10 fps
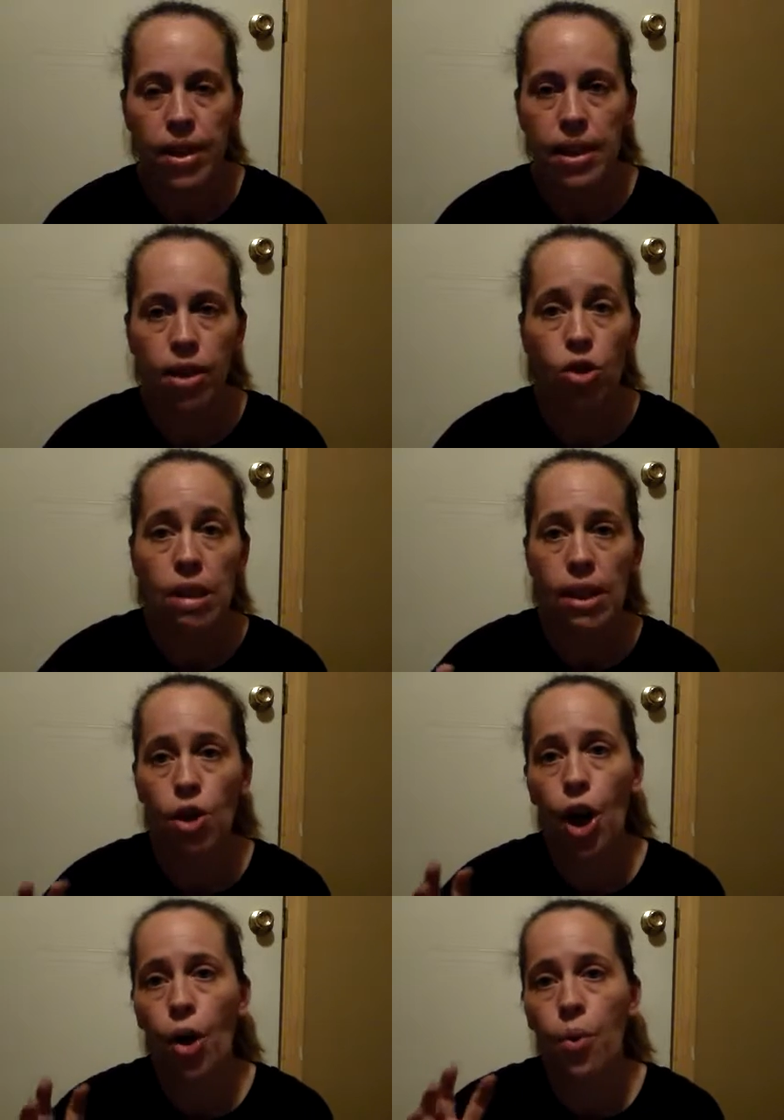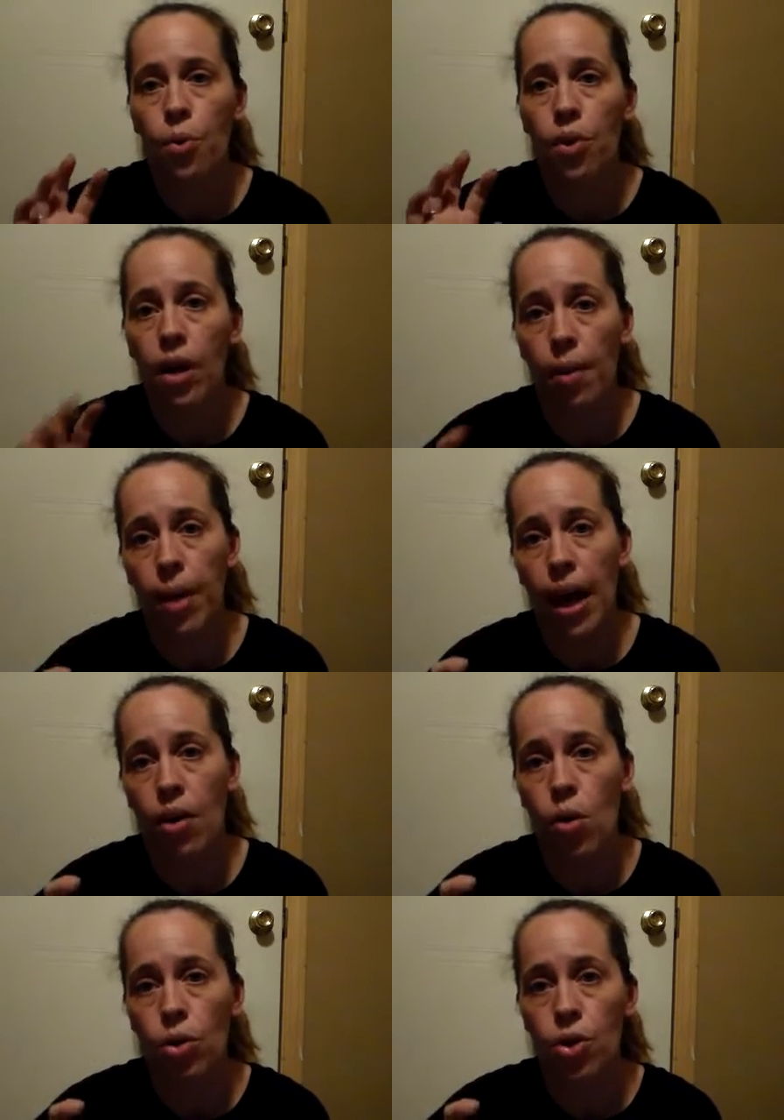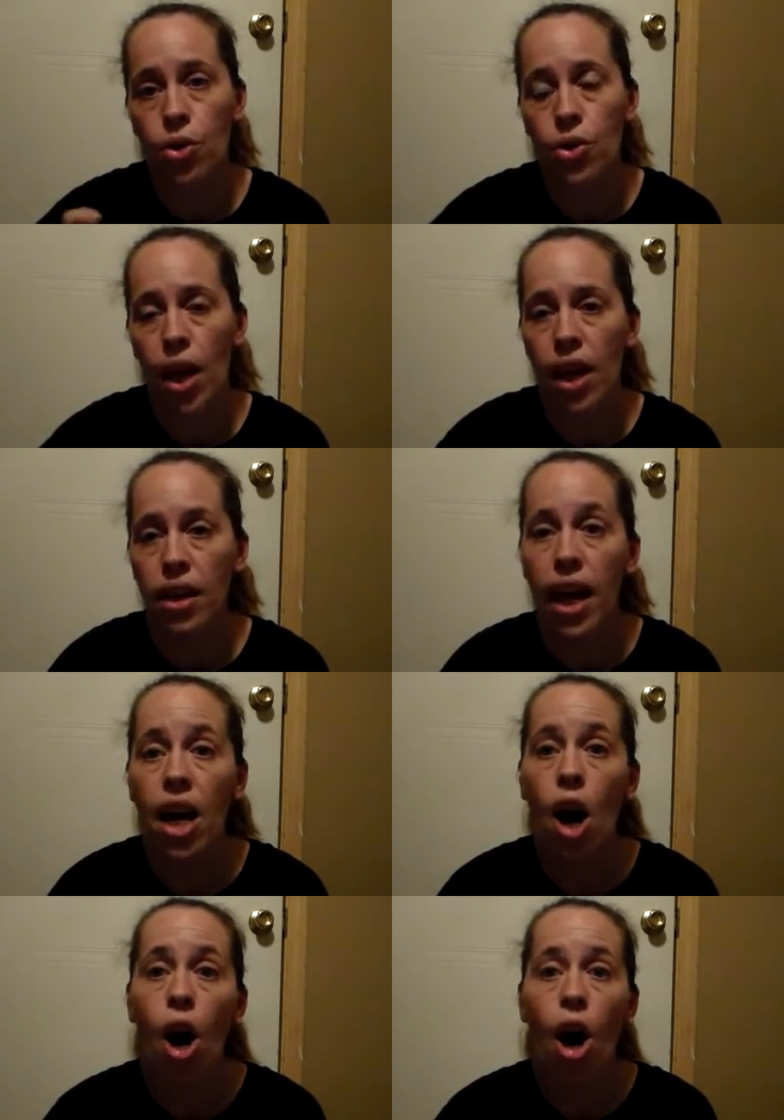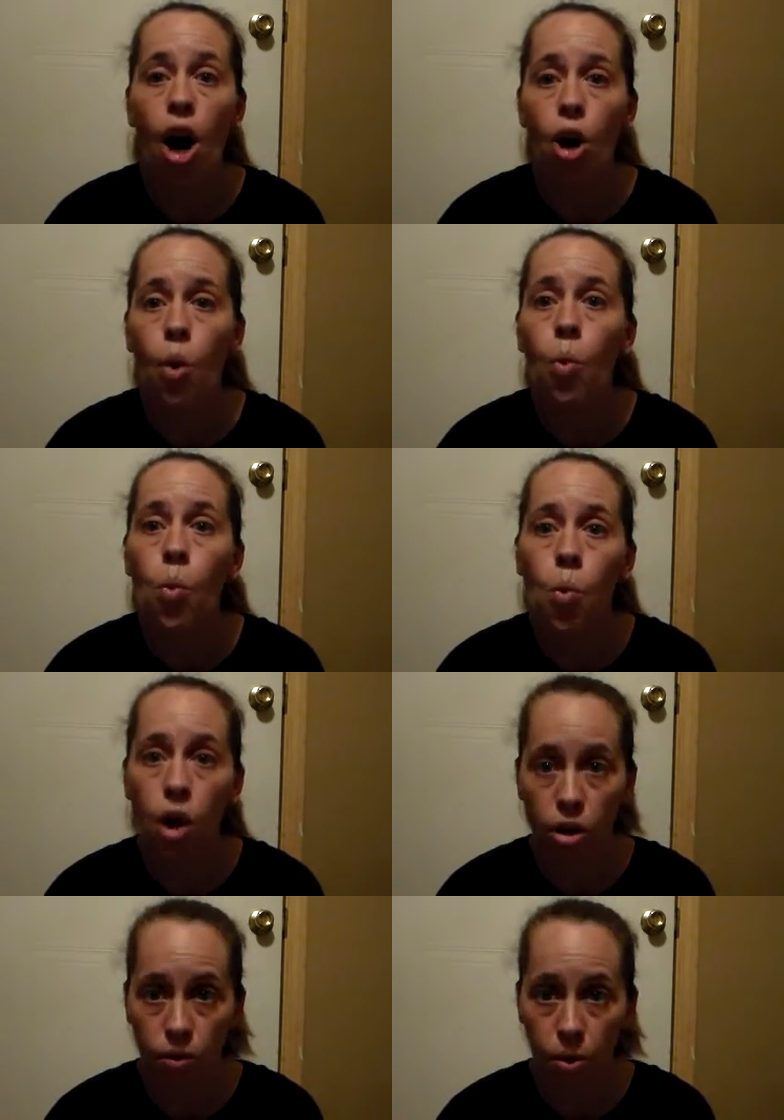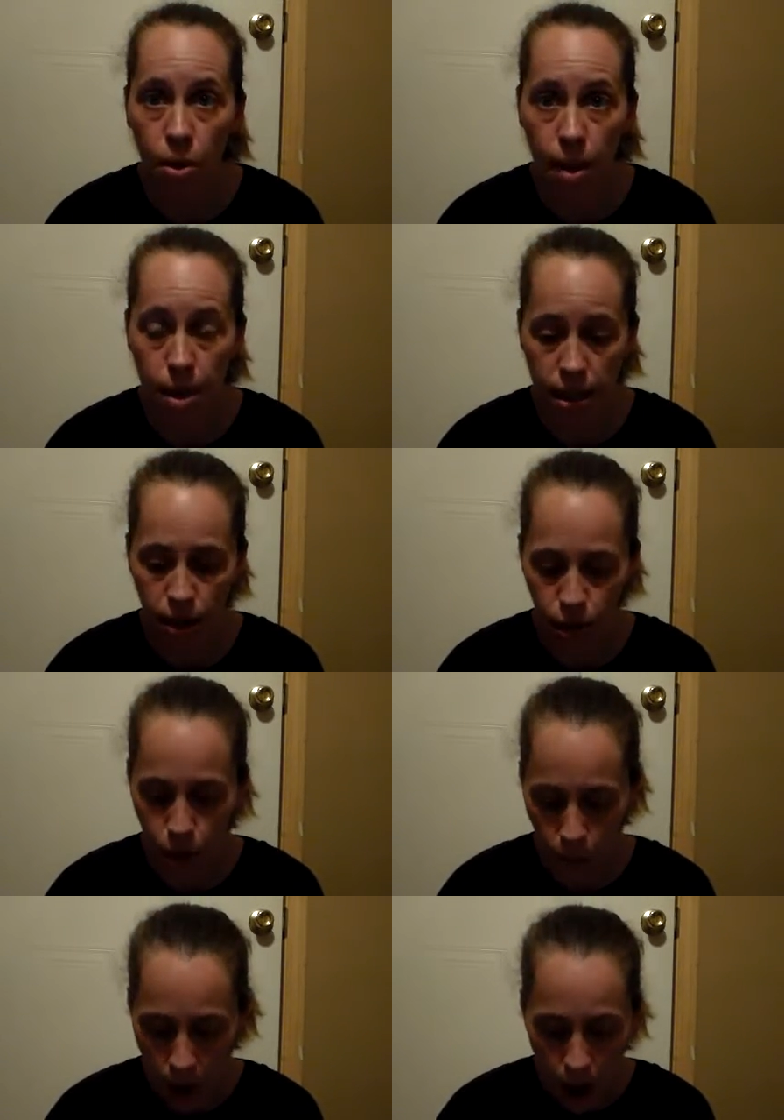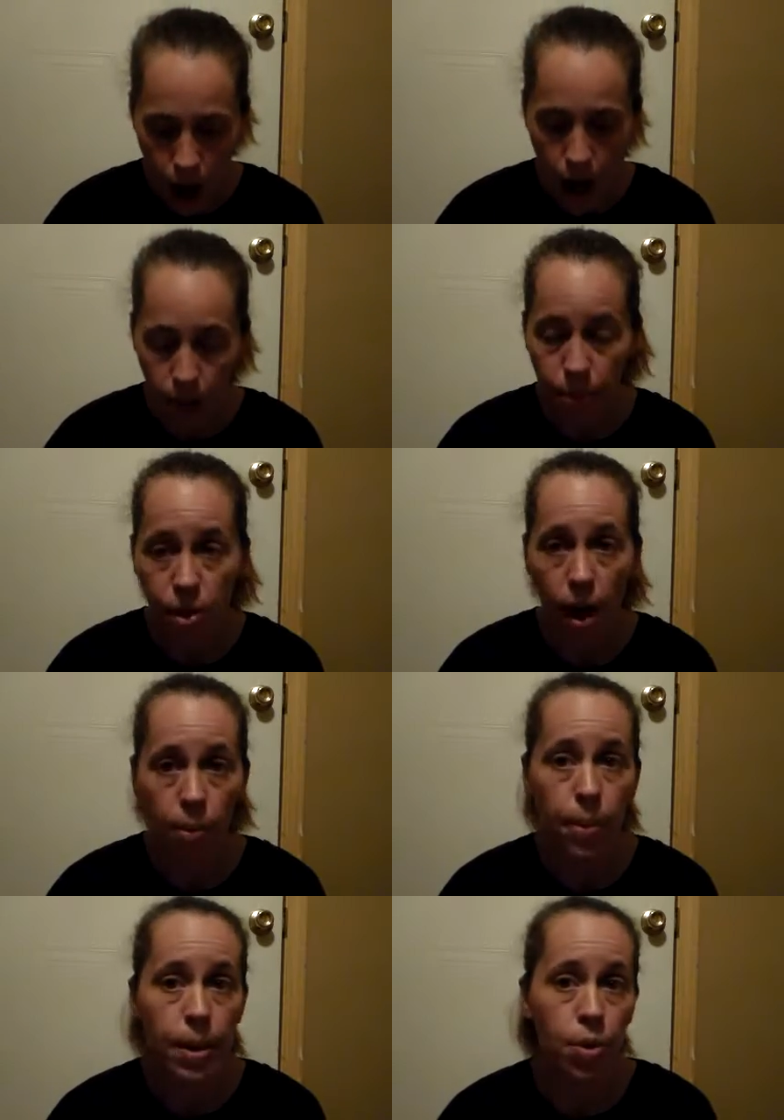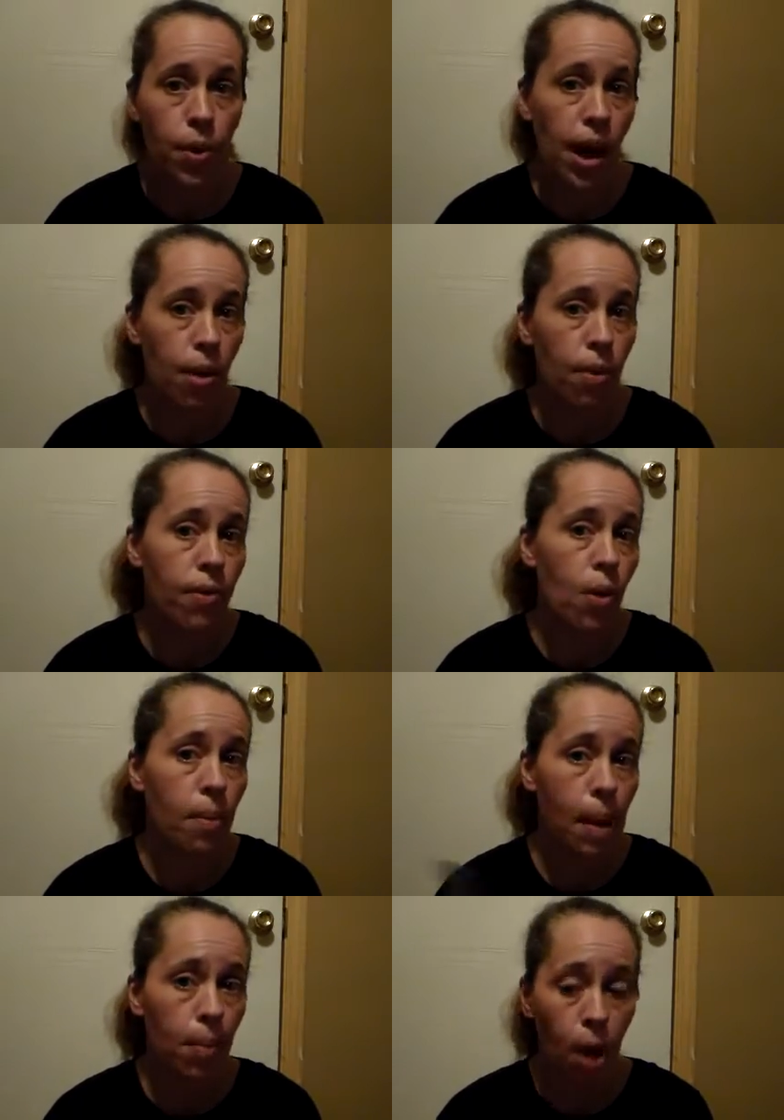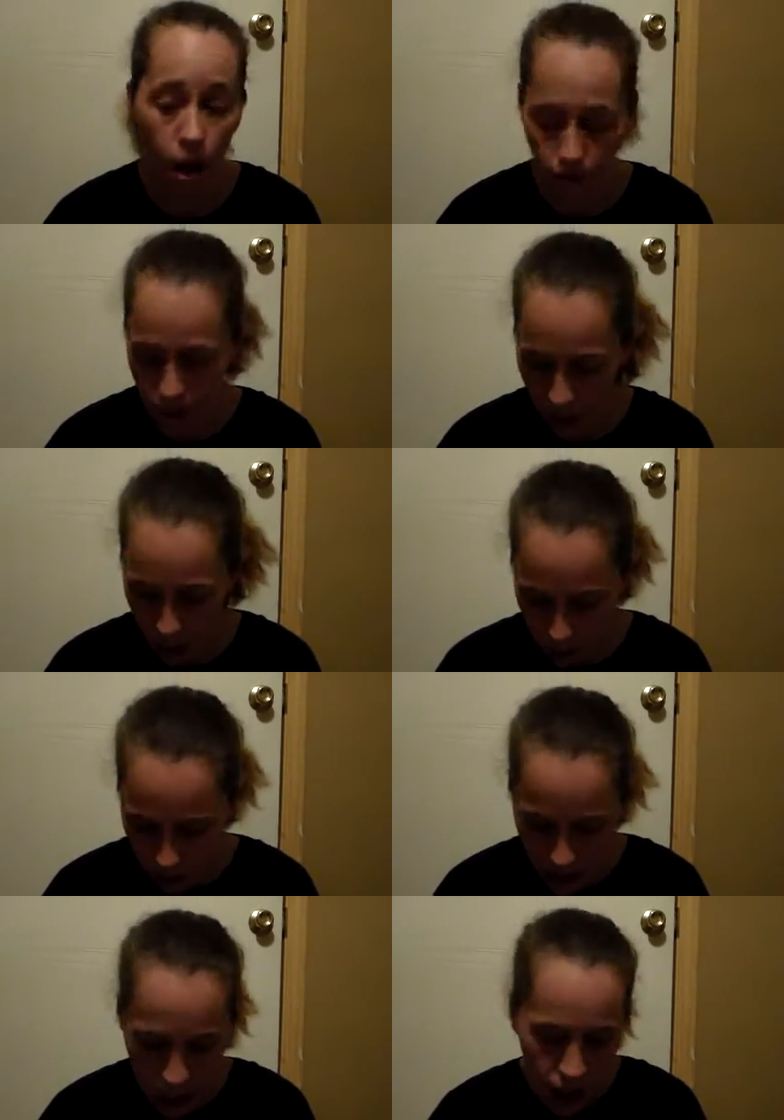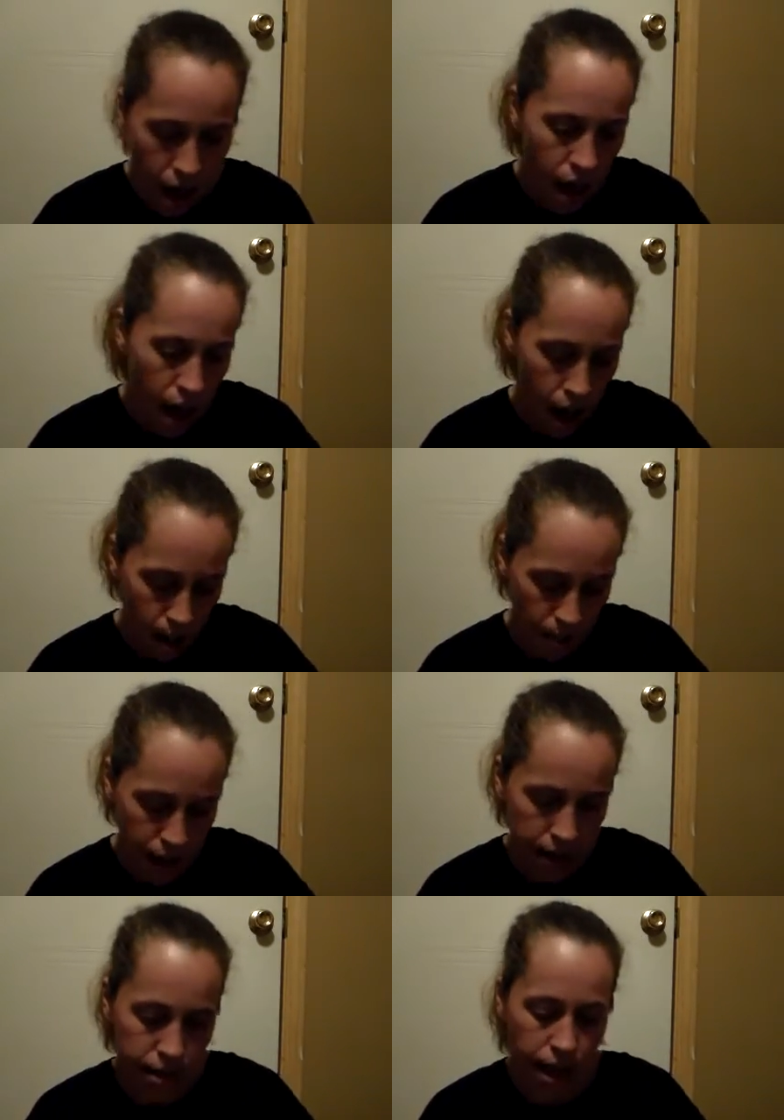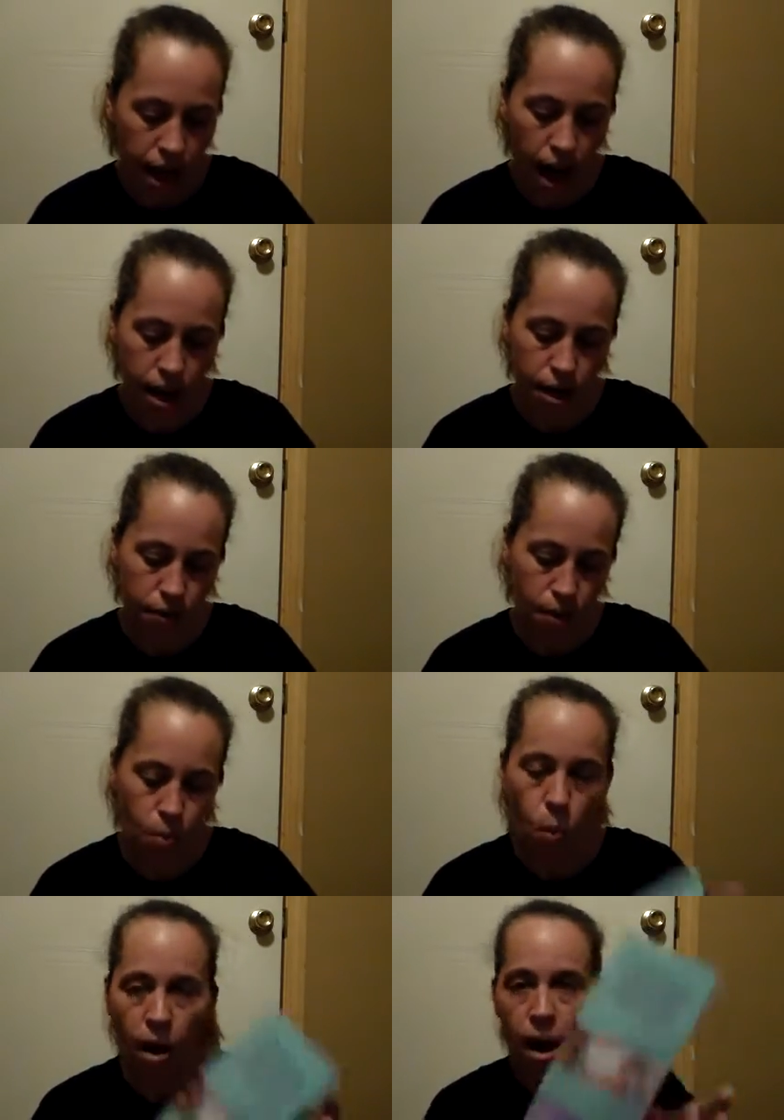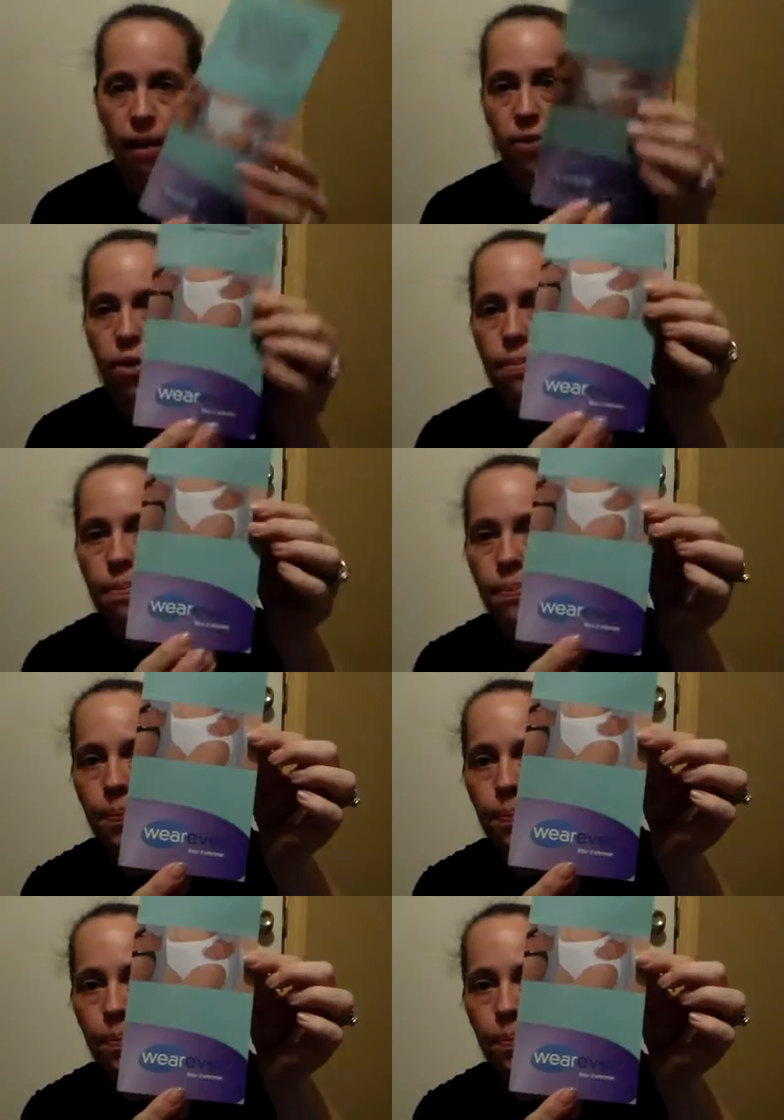believe. It's little silicone cupcake holders, and they are wonderful, let me tell you. Um, so I will be doing a review on my blog for those. Um, the next thing I got is from Wherever.